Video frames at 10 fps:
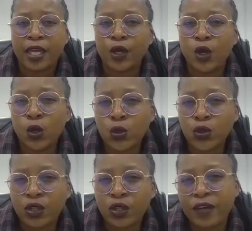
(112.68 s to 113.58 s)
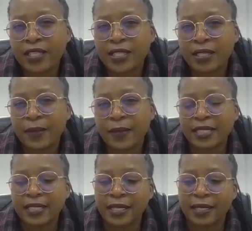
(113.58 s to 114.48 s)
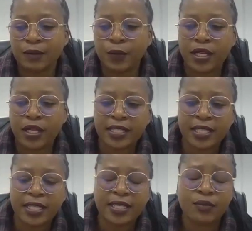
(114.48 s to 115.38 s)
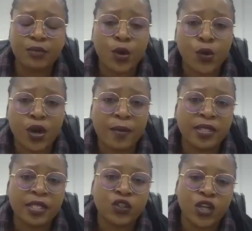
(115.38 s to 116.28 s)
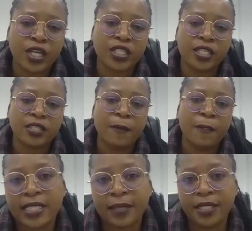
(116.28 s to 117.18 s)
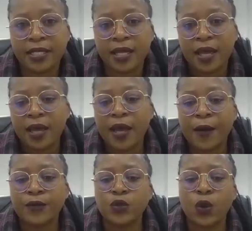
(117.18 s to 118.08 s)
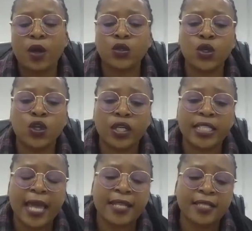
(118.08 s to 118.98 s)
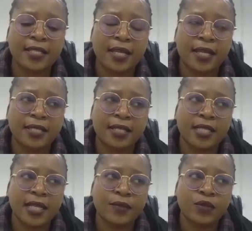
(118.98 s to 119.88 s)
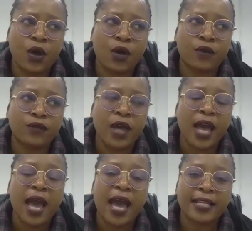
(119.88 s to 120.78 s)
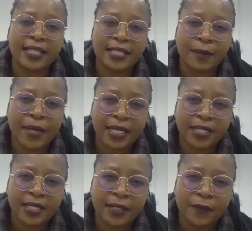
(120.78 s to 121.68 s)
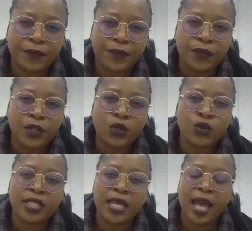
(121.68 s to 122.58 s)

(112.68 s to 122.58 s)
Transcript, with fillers: inclusion of accessibility in policies and programs and structures. Um, so I also looked at it in terms of accessibility to say